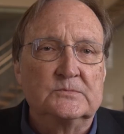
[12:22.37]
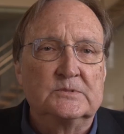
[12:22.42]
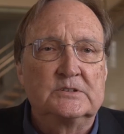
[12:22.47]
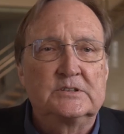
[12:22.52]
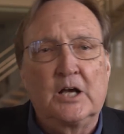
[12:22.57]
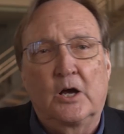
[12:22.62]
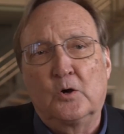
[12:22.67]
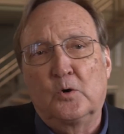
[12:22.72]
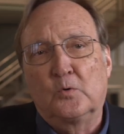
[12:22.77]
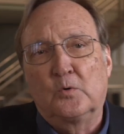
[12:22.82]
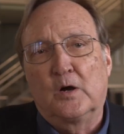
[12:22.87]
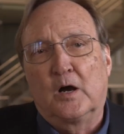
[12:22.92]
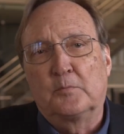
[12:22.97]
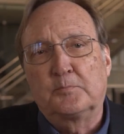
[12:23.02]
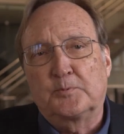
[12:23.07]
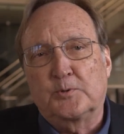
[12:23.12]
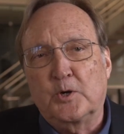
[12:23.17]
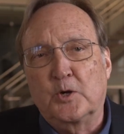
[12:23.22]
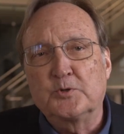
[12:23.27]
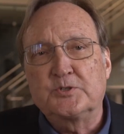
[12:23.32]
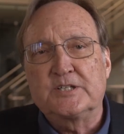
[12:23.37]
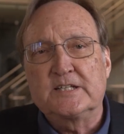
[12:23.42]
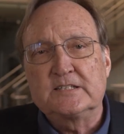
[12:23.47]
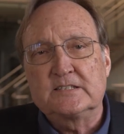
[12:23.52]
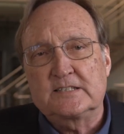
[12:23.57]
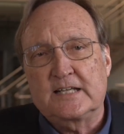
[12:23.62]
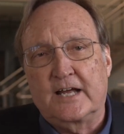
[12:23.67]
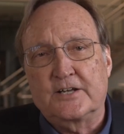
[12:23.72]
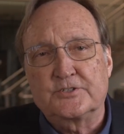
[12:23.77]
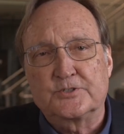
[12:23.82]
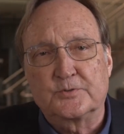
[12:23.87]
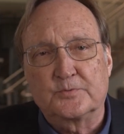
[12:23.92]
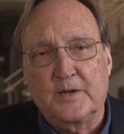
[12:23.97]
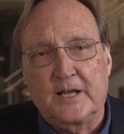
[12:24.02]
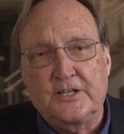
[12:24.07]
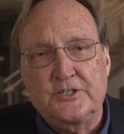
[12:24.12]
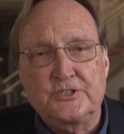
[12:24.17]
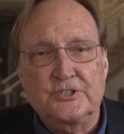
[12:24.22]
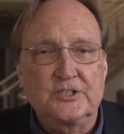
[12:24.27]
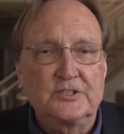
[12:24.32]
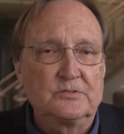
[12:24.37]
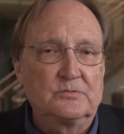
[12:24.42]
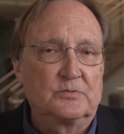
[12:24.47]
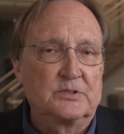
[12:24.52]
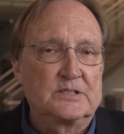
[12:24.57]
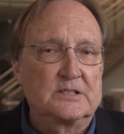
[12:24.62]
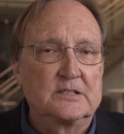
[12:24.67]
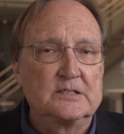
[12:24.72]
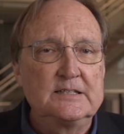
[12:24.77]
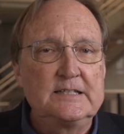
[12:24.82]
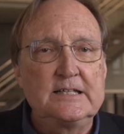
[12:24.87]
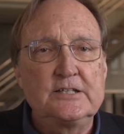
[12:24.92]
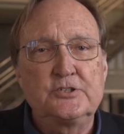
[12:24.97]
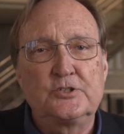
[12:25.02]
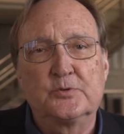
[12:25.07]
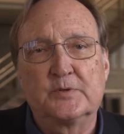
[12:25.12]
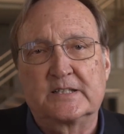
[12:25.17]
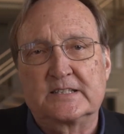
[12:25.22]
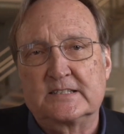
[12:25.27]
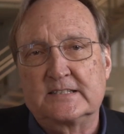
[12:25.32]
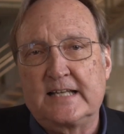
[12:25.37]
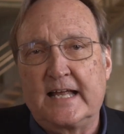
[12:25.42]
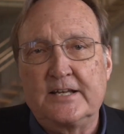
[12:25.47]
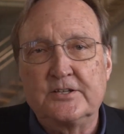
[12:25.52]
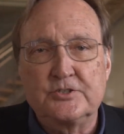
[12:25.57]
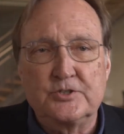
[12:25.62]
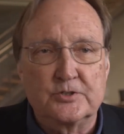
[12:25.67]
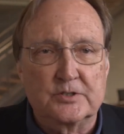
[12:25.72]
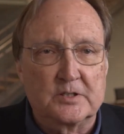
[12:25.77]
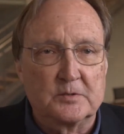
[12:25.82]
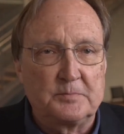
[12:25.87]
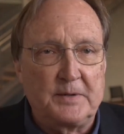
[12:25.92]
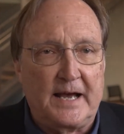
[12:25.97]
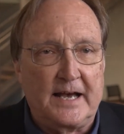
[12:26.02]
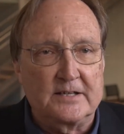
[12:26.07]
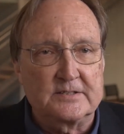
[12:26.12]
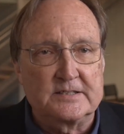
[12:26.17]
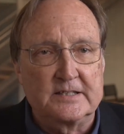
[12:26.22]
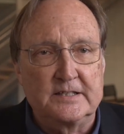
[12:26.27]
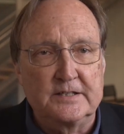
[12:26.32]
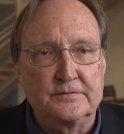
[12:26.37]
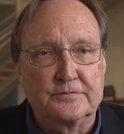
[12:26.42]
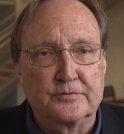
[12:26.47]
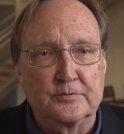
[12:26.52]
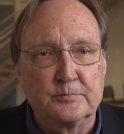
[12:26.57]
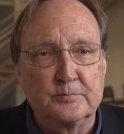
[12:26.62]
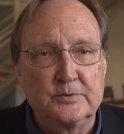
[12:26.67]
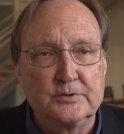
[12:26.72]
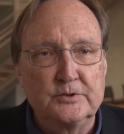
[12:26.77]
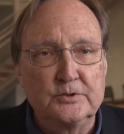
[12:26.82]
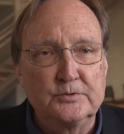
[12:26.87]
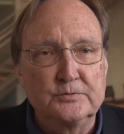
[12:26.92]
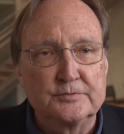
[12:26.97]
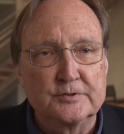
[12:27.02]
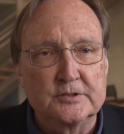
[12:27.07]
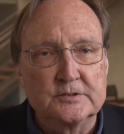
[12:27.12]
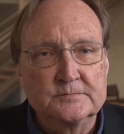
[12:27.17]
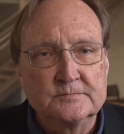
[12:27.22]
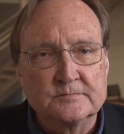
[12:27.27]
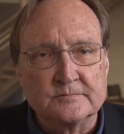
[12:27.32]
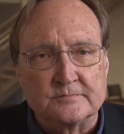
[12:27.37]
So, approaching saturation with the need to extend your capacity for maneuver,